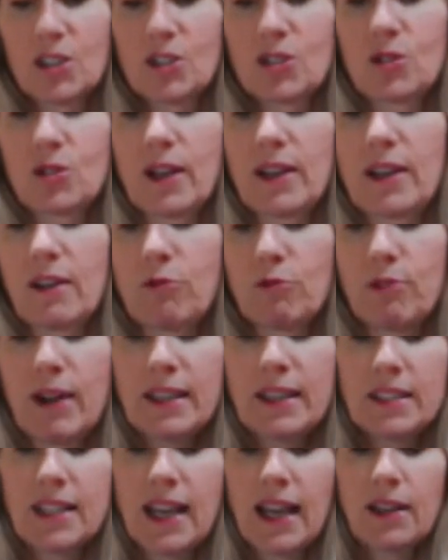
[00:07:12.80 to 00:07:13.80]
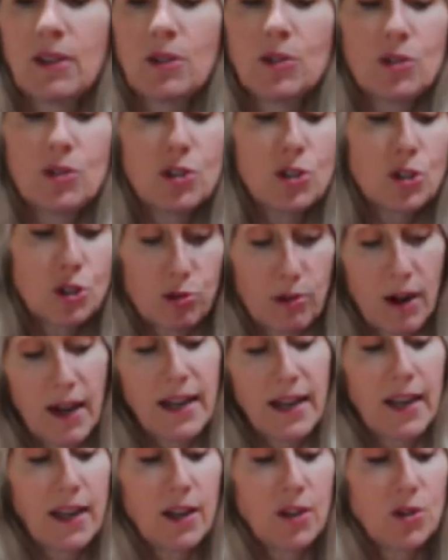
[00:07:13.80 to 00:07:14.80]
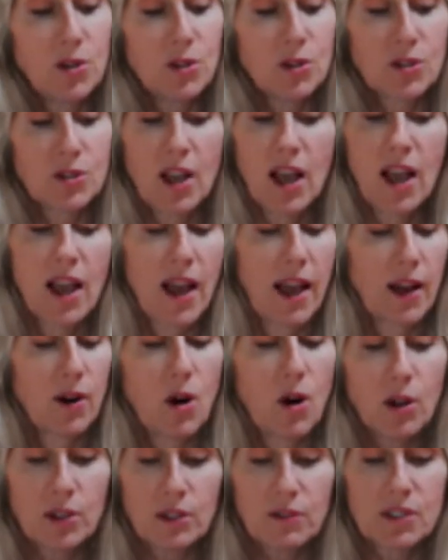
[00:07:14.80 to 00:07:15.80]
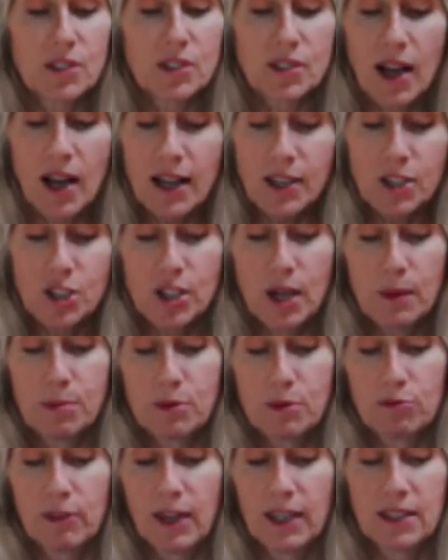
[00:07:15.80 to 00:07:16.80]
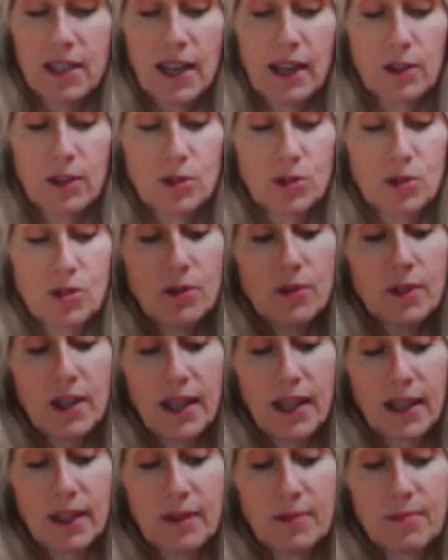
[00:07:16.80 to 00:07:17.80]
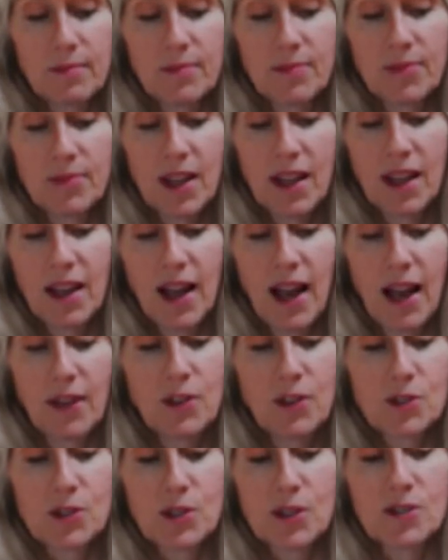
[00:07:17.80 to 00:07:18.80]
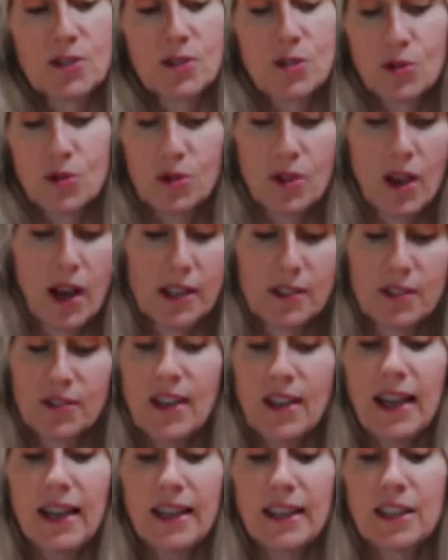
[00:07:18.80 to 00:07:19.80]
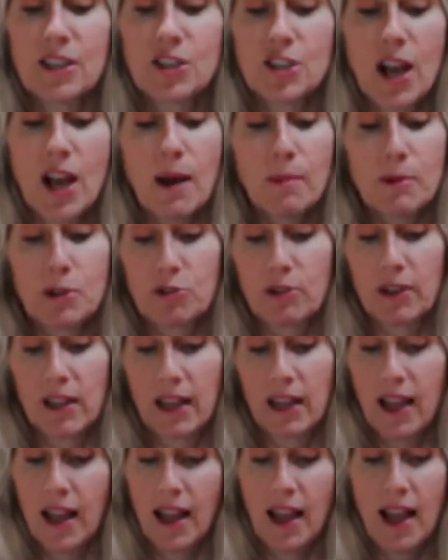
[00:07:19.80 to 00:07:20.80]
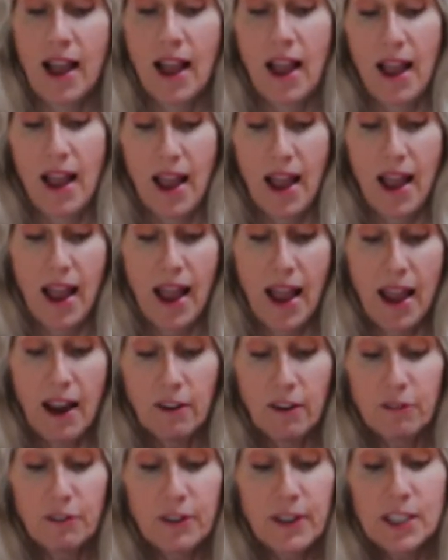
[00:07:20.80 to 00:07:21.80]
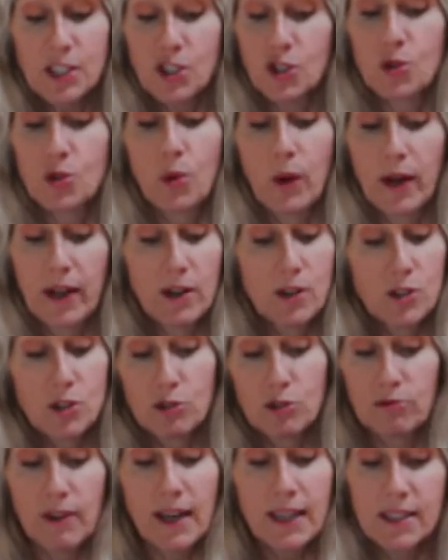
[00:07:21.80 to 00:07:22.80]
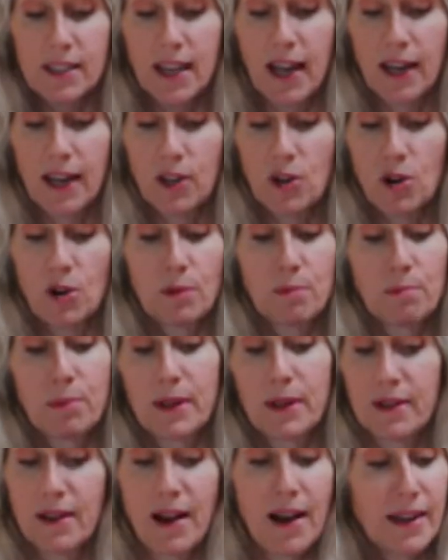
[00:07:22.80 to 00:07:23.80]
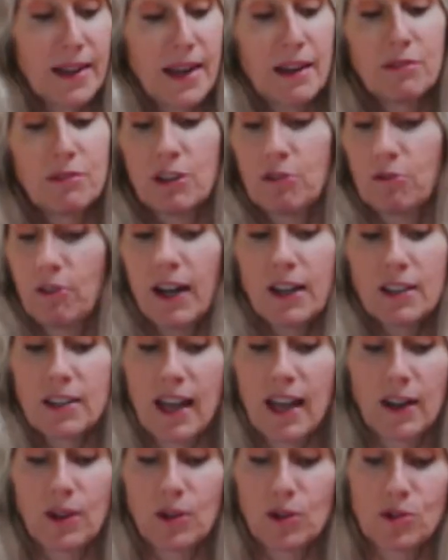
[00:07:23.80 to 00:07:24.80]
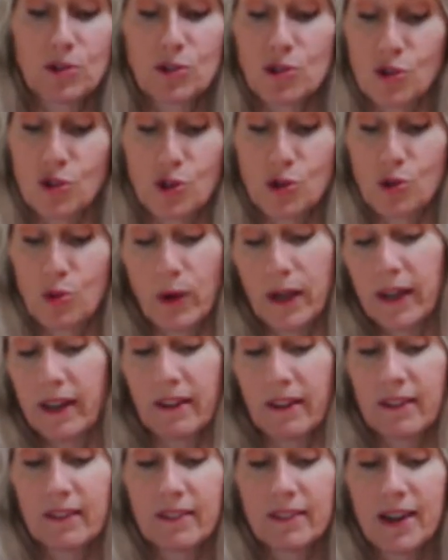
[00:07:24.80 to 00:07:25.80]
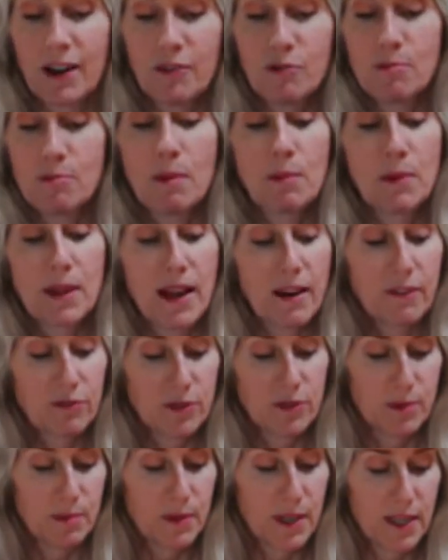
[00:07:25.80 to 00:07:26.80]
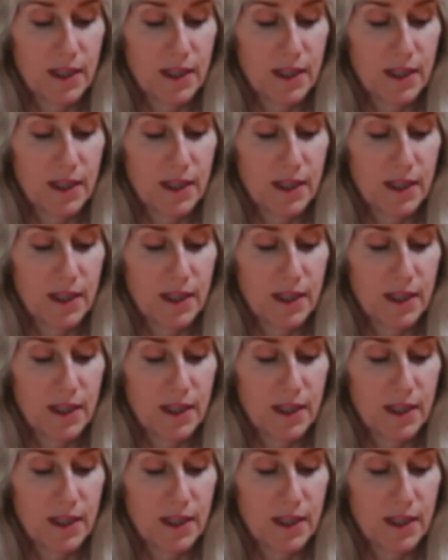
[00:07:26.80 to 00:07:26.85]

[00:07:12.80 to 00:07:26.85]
So I got rectangles and triangles and all different size shapes of rectangles, don't I? And there's a saying in geometry, every square is a rectangle, but not every rectangle is a square. I remember that from